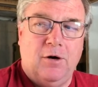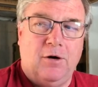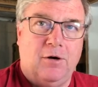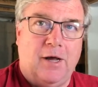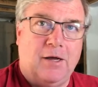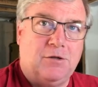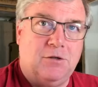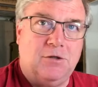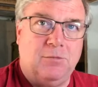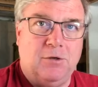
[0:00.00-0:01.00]
Her
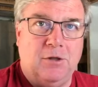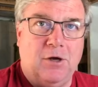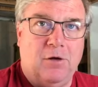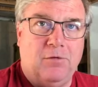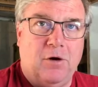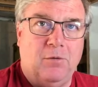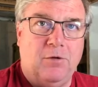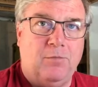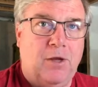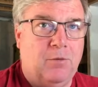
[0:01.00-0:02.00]
dachshund jumped in the golf cart
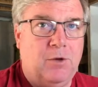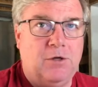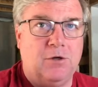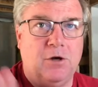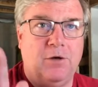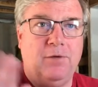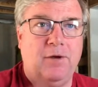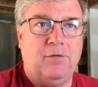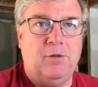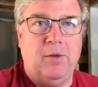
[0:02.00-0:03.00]
with me, and we took off
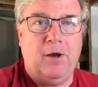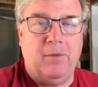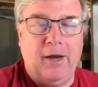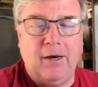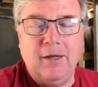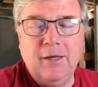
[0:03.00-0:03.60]
after the mailman.